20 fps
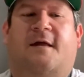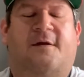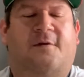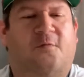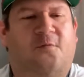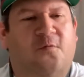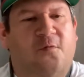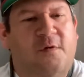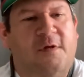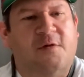
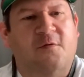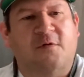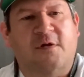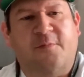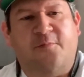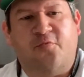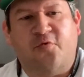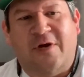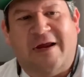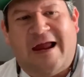Really
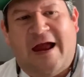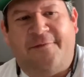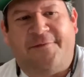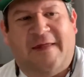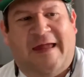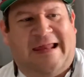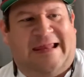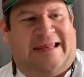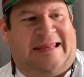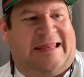bring out
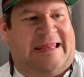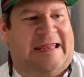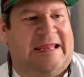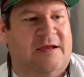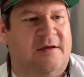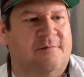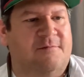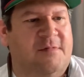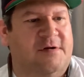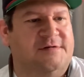that E
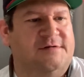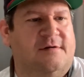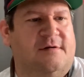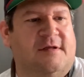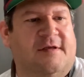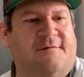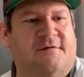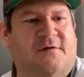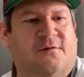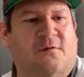in measure
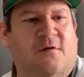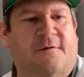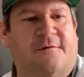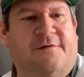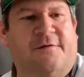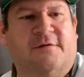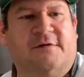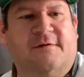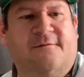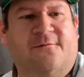11, 12,
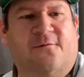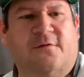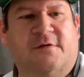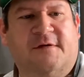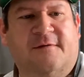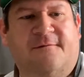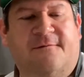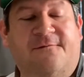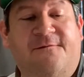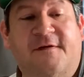13, 14,
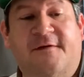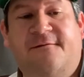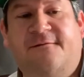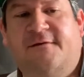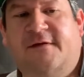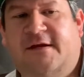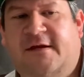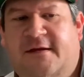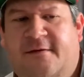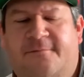
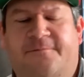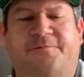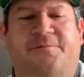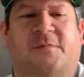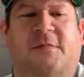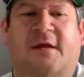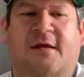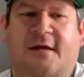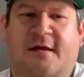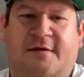15.
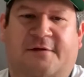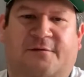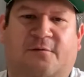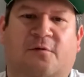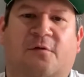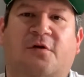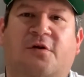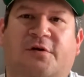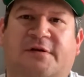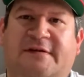It's a
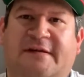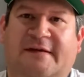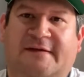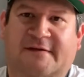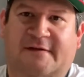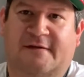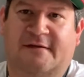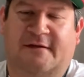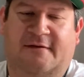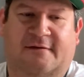real good
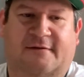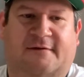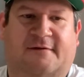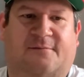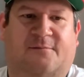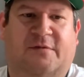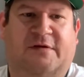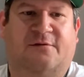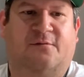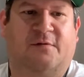dissonance
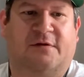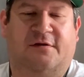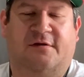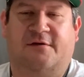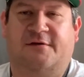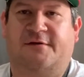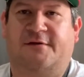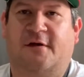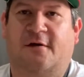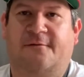between
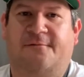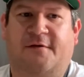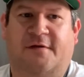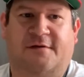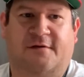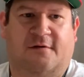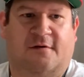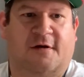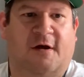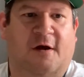yourself and
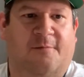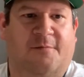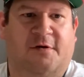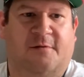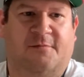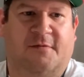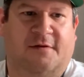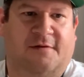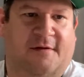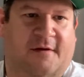the
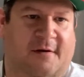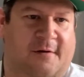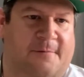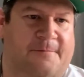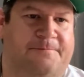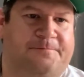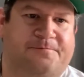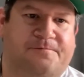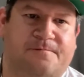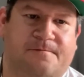accompaniment there
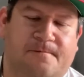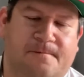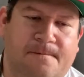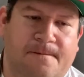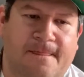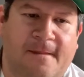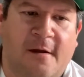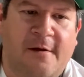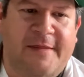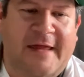
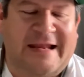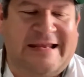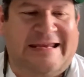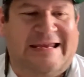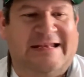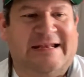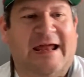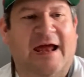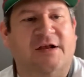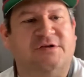on that E
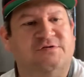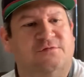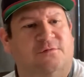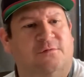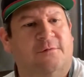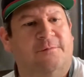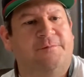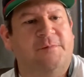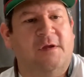natural.